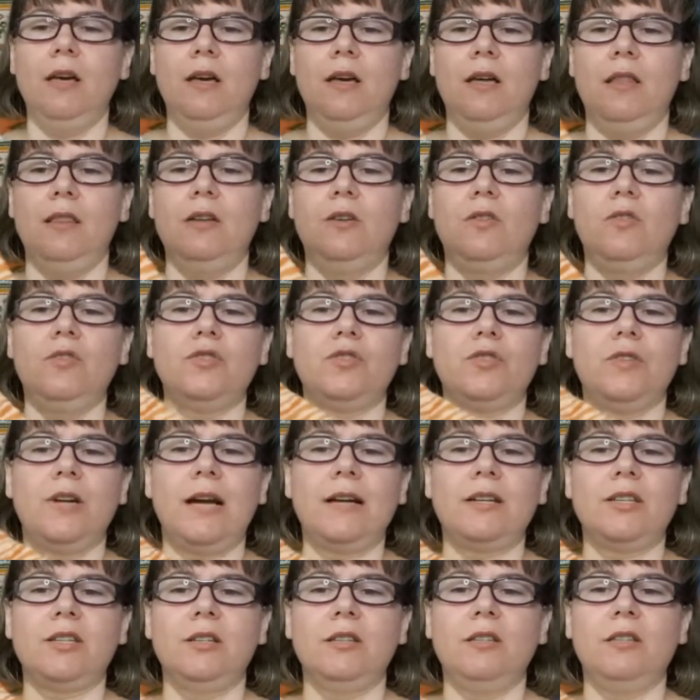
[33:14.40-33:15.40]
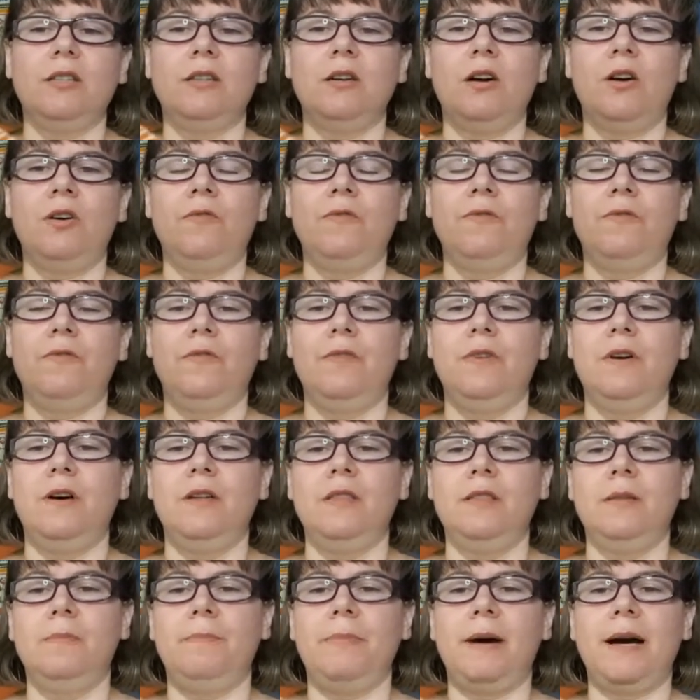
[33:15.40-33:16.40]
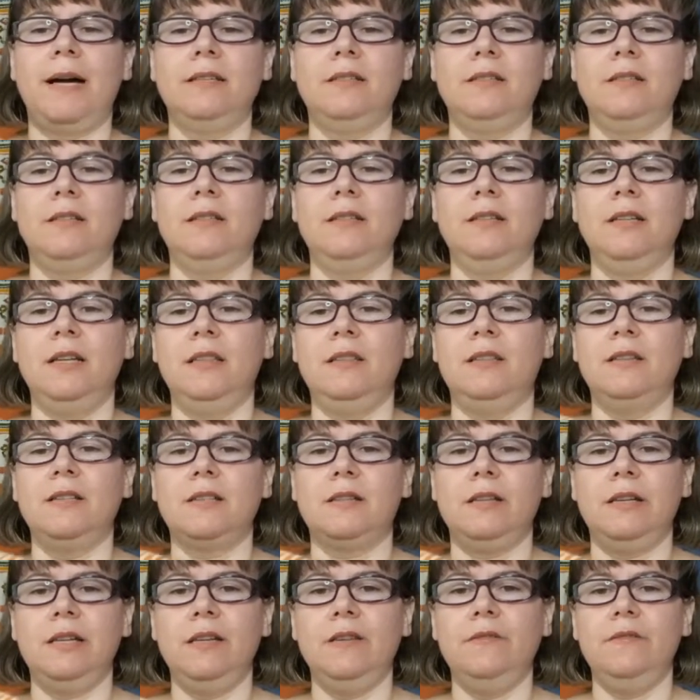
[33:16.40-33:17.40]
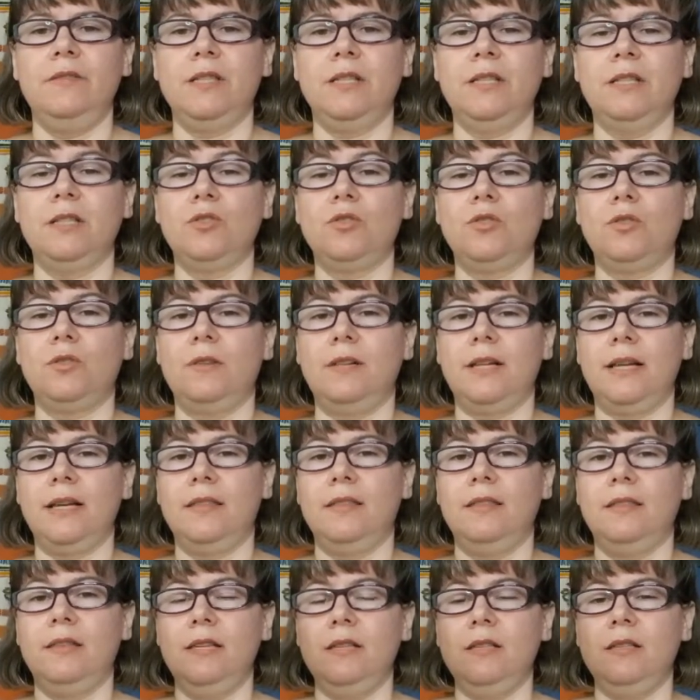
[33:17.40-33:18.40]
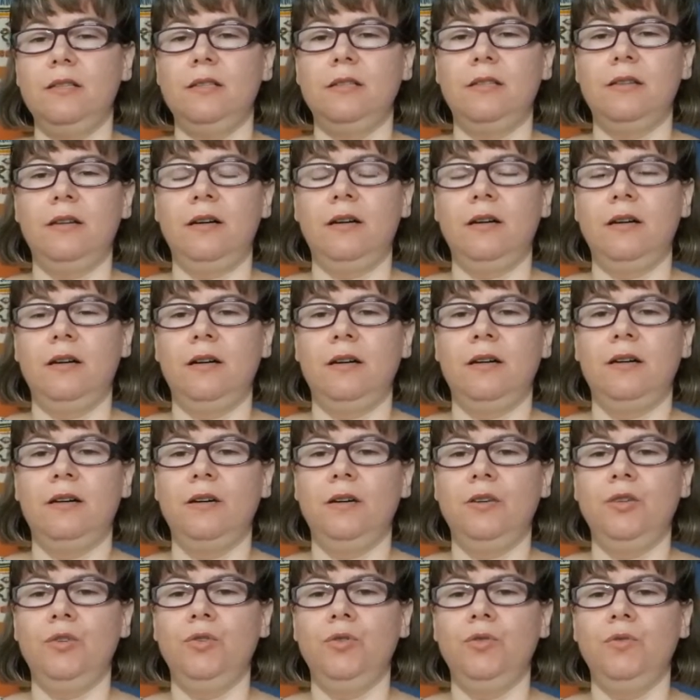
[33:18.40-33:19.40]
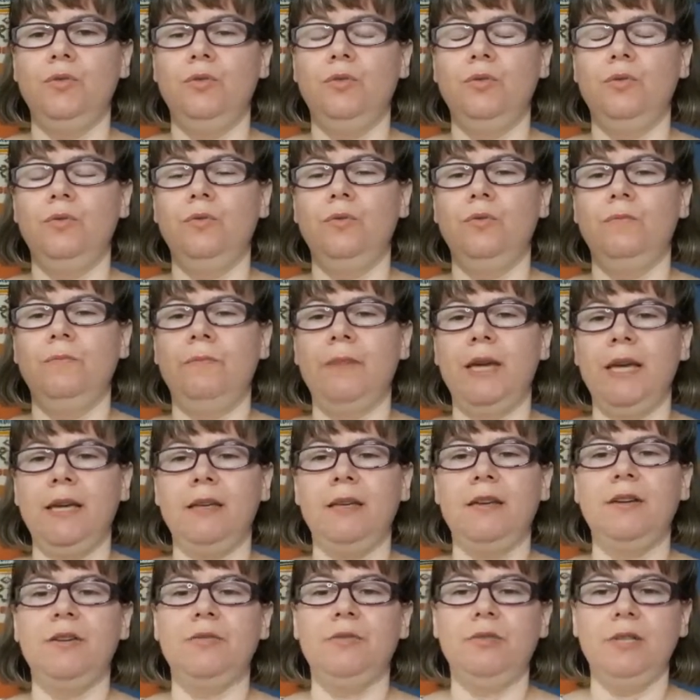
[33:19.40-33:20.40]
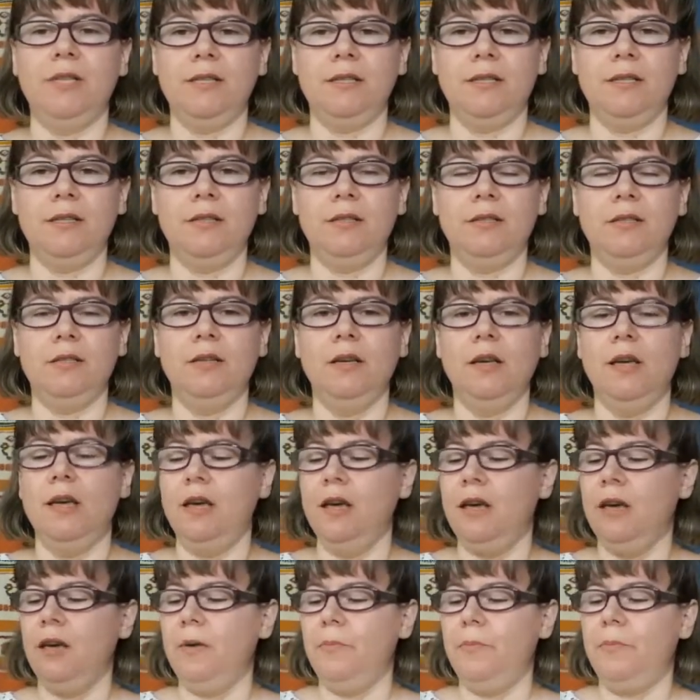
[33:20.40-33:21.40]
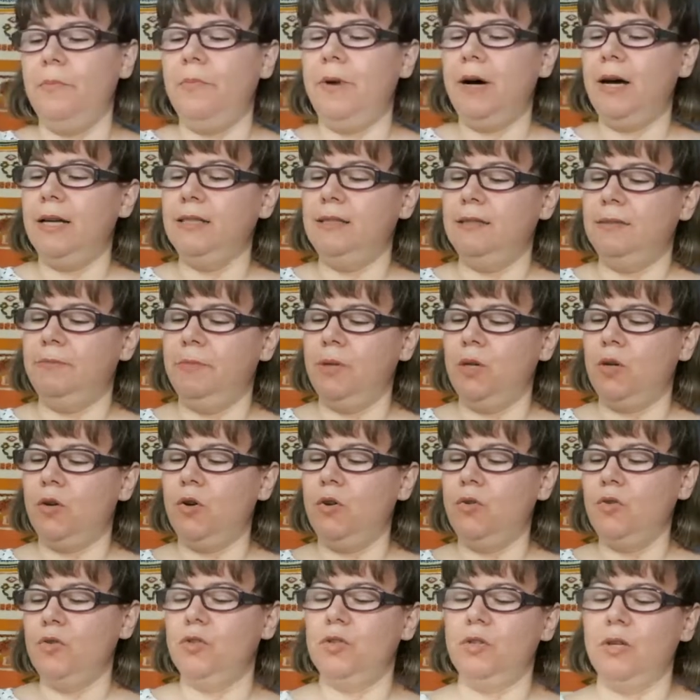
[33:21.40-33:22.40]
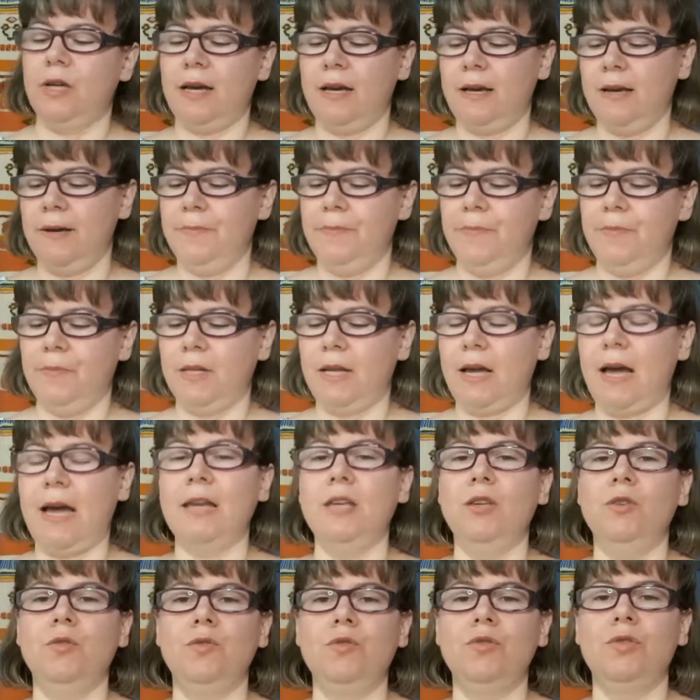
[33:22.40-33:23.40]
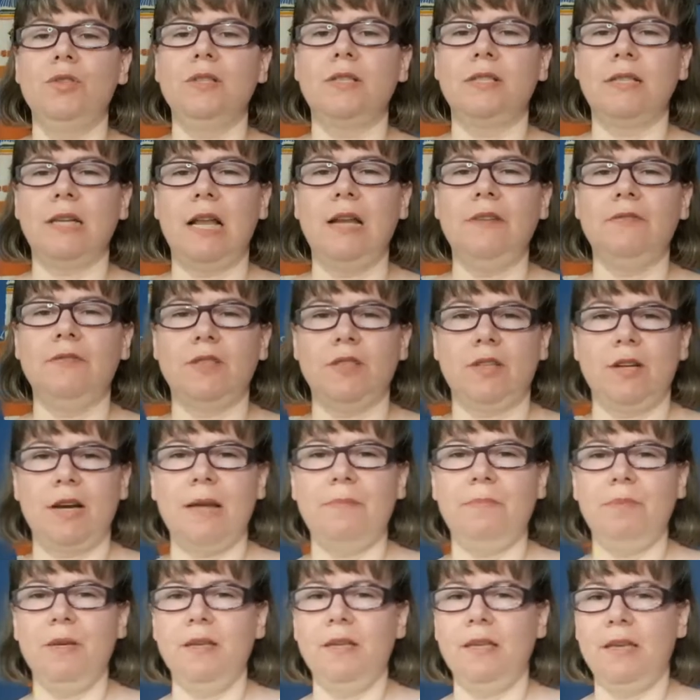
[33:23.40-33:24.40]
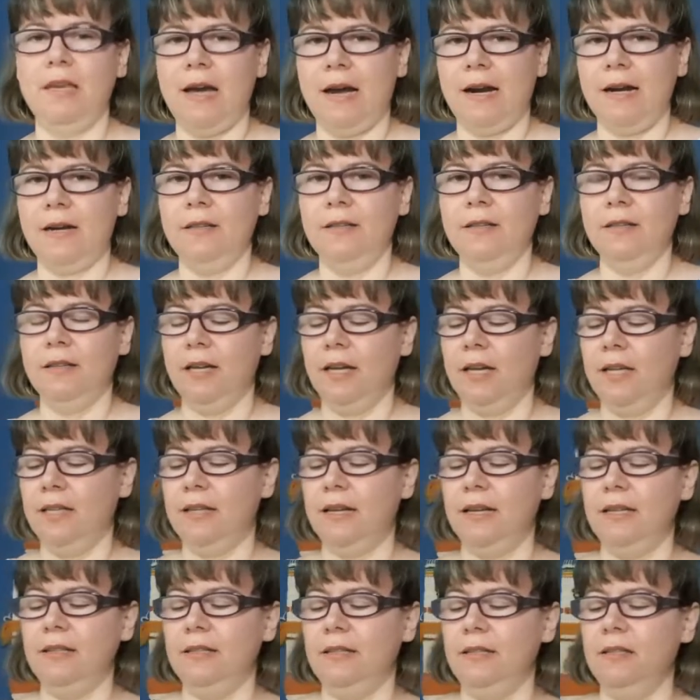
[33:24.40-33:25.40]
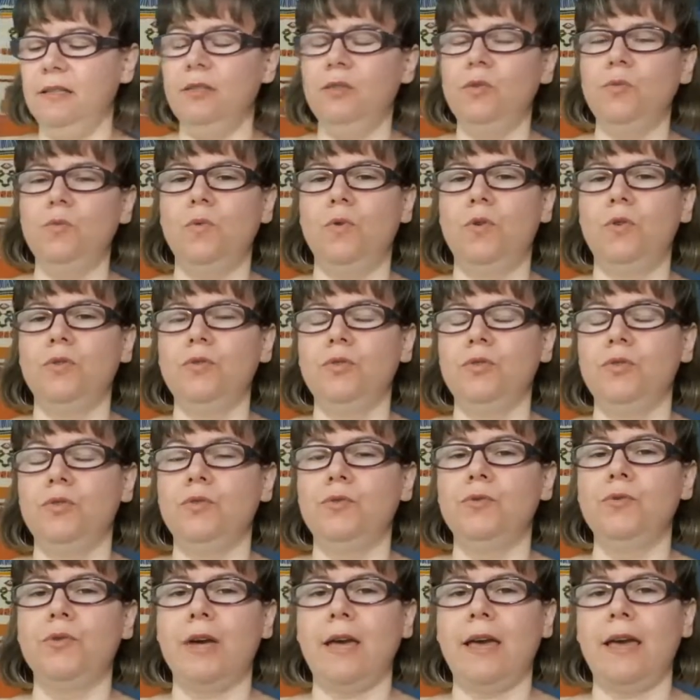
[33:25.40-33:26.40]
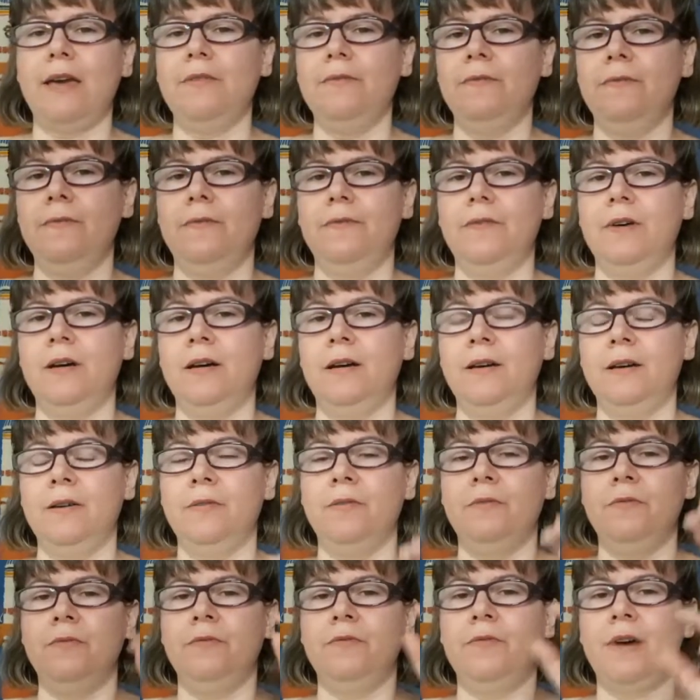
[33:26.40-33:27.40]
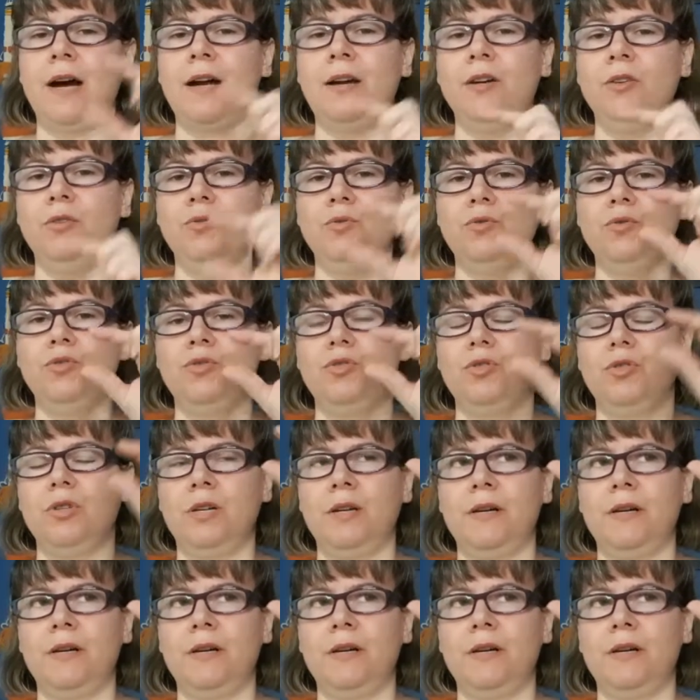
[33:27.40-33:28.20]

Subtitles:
The construction of the pattern in the sleeves is not like this. You make increases, but because I used a self-striping yarn and I didn't want to have various